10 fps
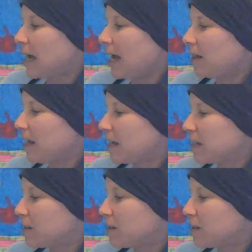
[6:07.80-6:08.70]
and they
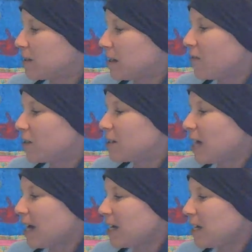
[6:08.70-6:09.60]
can sense even
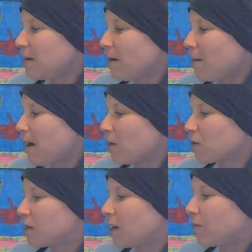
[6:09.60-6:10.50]
tiny
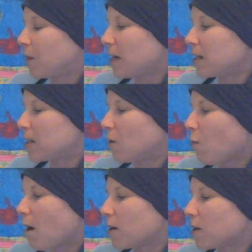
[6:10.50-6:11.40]
amounts of blood in the
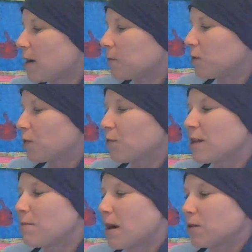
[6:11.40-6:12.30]
water up to
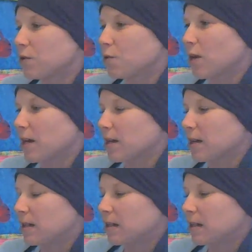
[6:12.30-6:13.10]
three miles away.